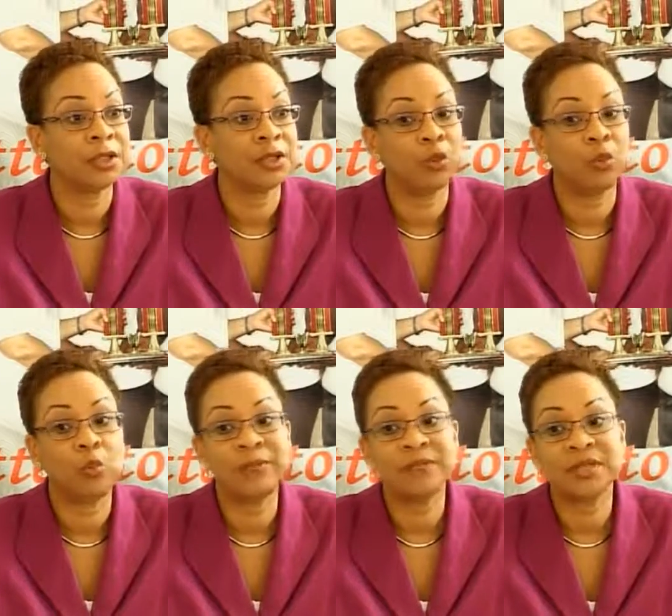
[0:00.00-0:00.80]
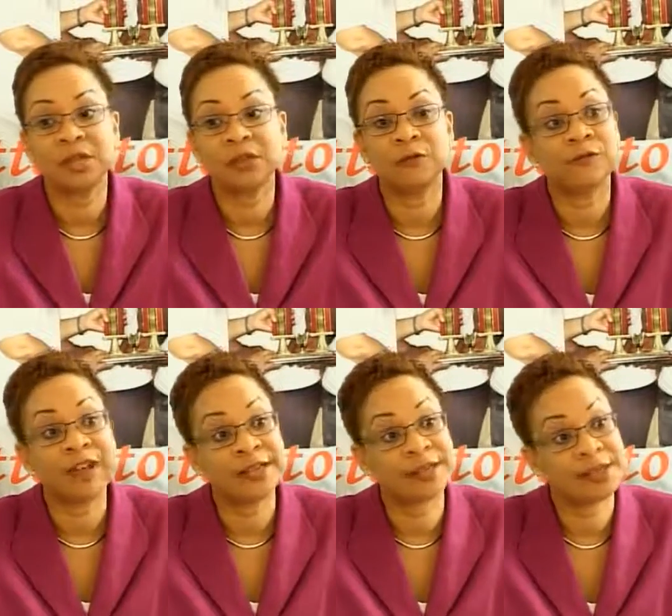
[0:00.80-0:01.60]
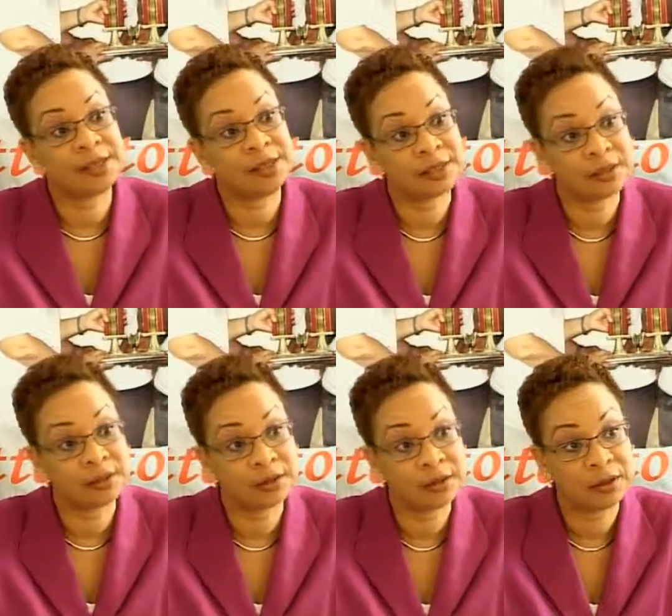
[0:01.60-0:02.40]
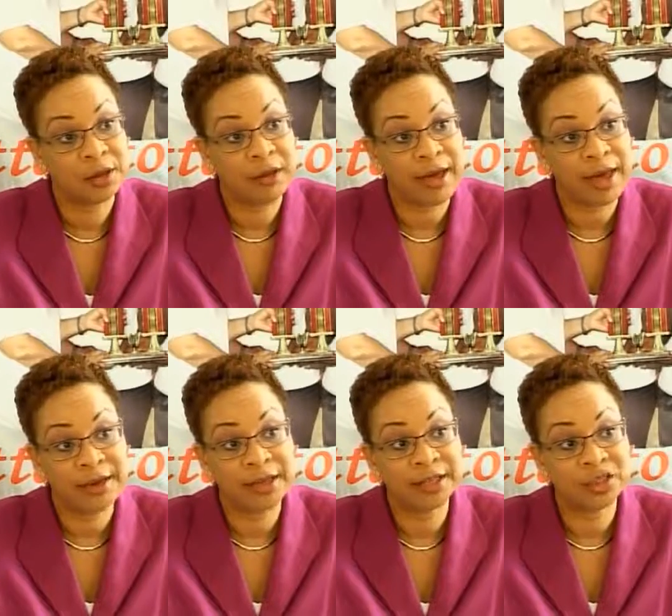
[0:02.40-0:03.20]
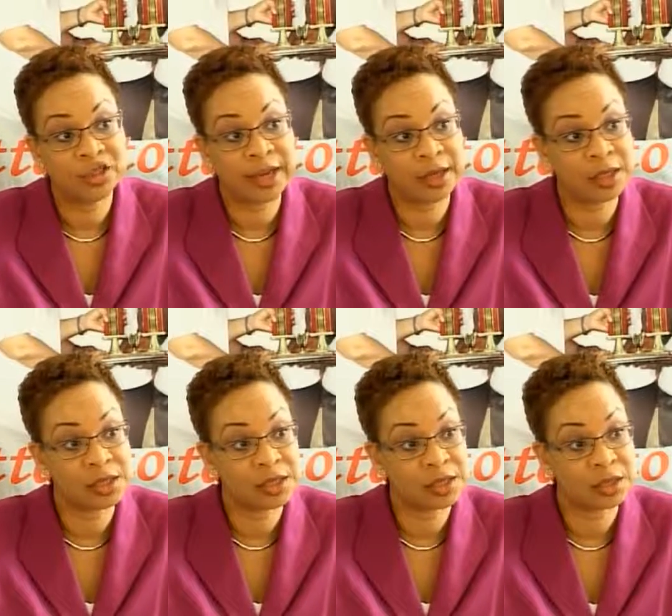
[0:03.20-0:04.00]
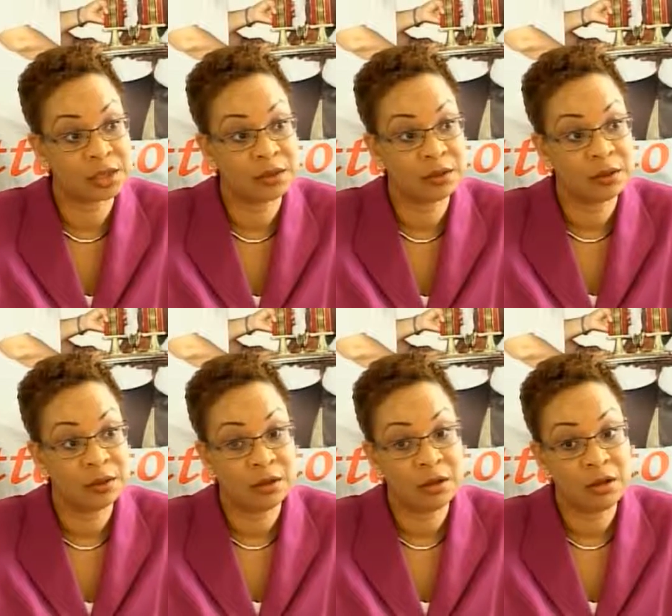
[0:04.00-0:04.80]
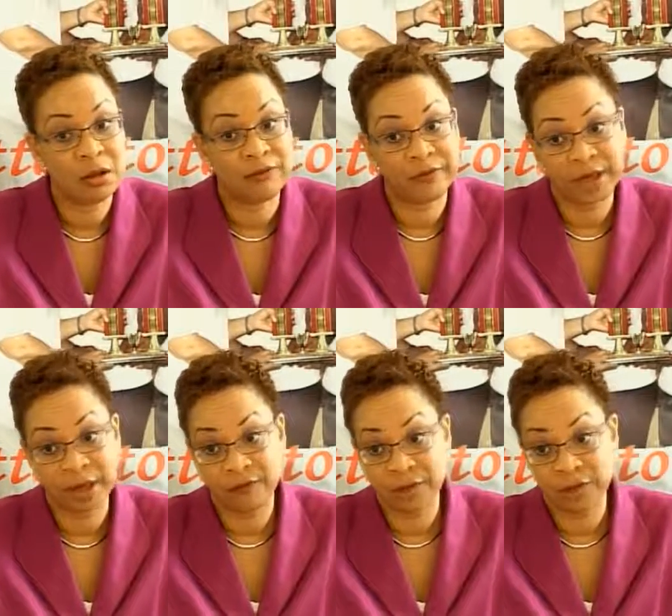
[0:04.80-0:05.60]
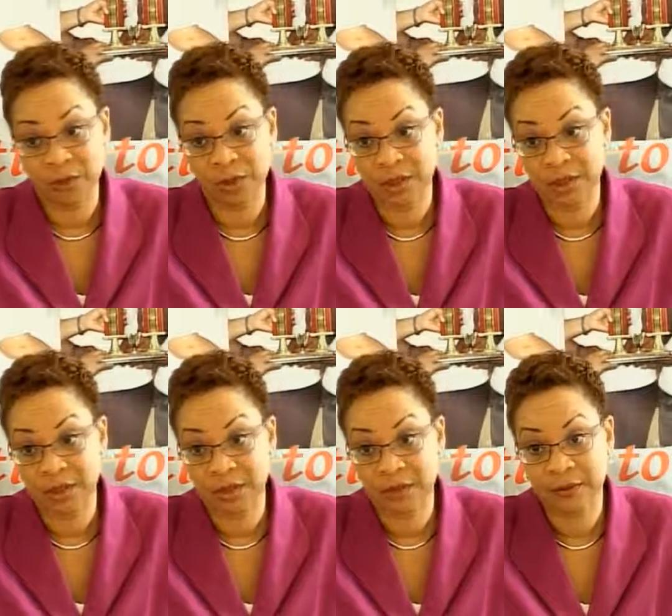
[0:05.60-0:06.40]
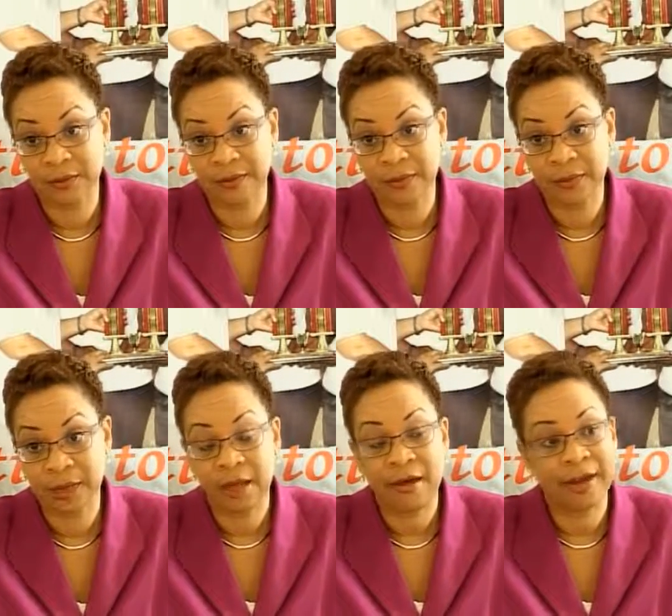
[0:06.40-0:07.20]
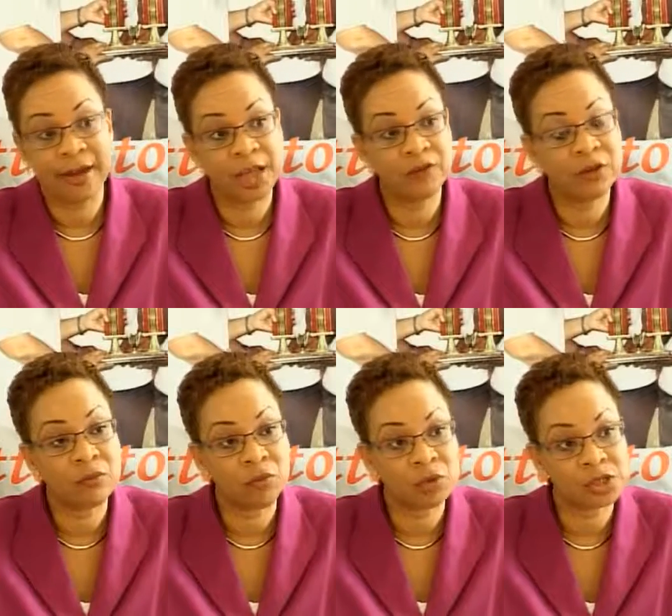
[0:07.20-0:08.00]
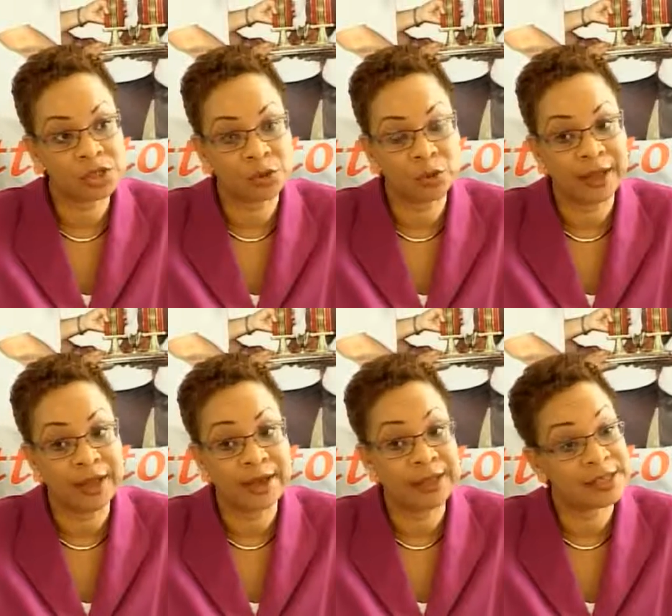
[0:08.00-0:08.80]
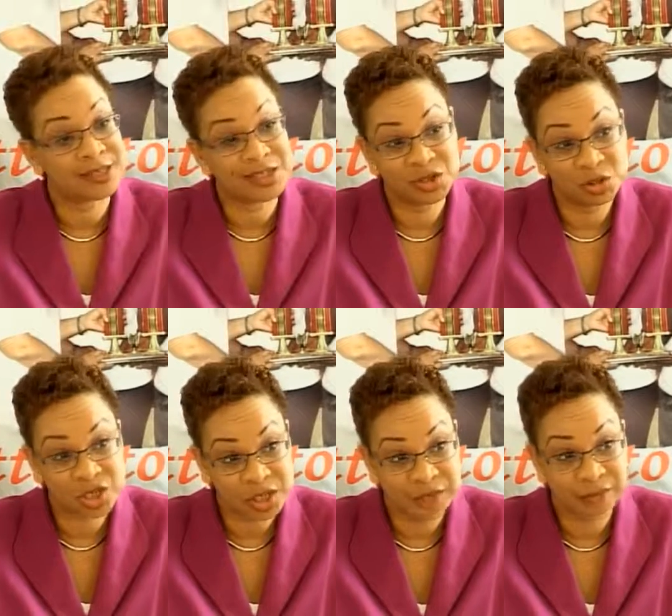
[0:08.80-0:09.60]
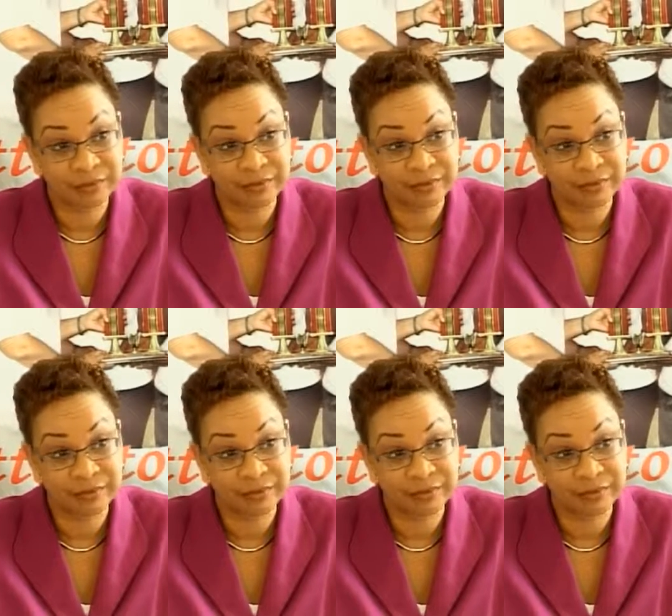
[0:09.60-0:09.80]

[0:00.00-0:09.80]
to the whimsical fancies and the agendas of individuals, and even more so an institution